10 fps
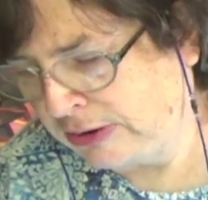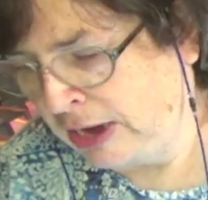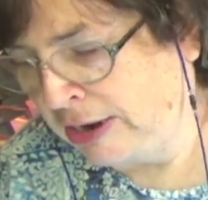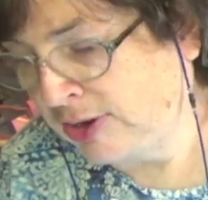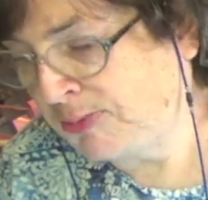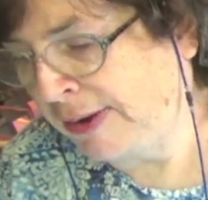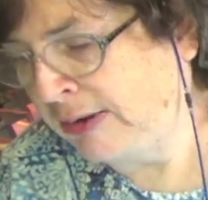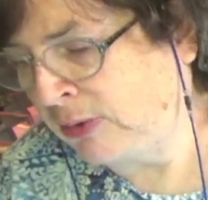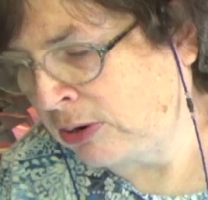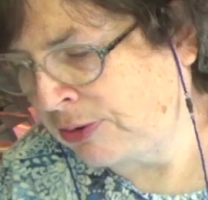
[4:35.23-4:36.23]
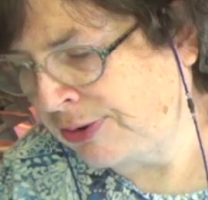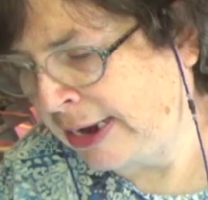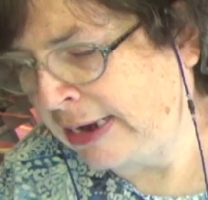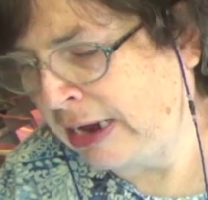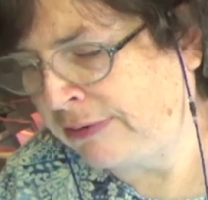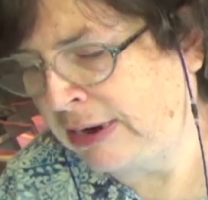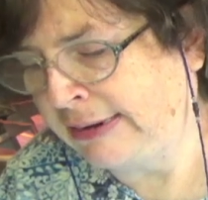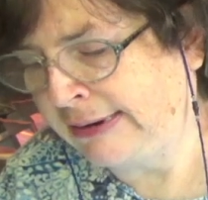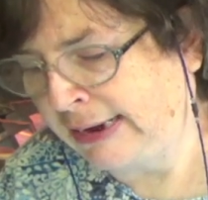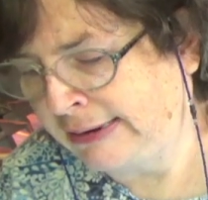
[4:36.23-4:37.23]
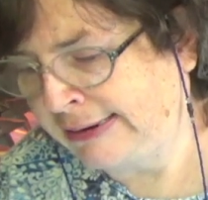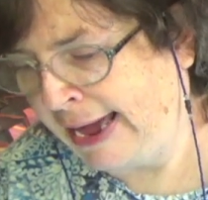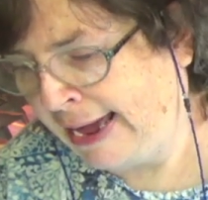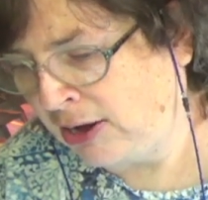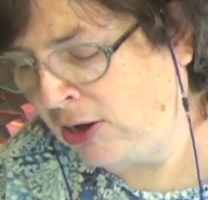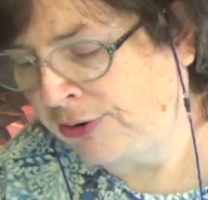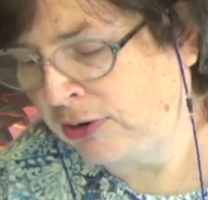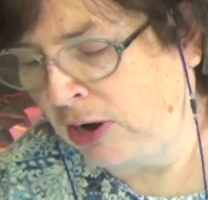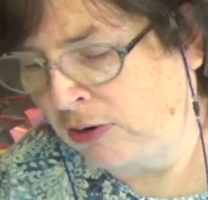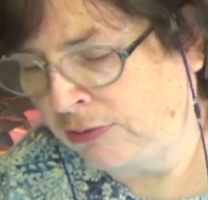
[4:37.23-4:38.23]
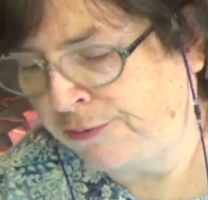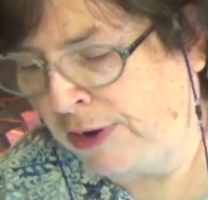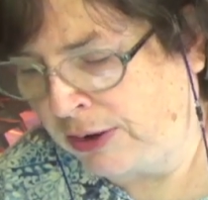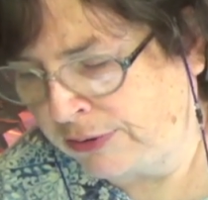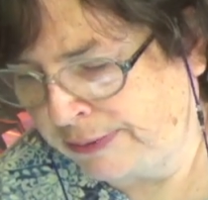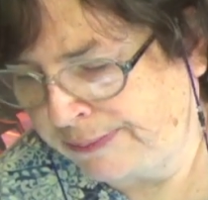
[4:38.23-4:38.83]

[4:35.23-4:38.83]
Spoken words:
unexplained murders, and even an attack on her own father.